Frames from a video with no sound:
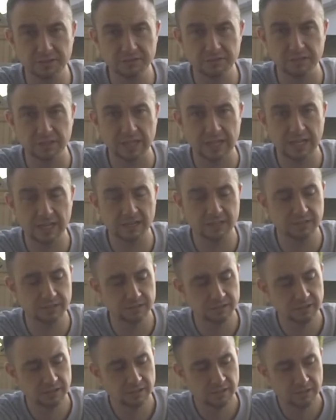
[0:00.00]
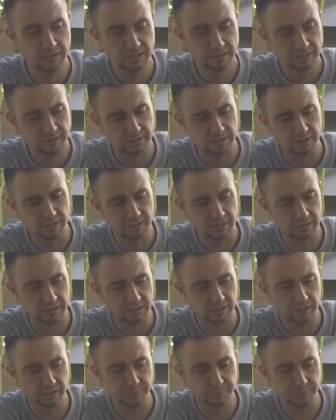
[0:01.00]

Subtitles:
even had the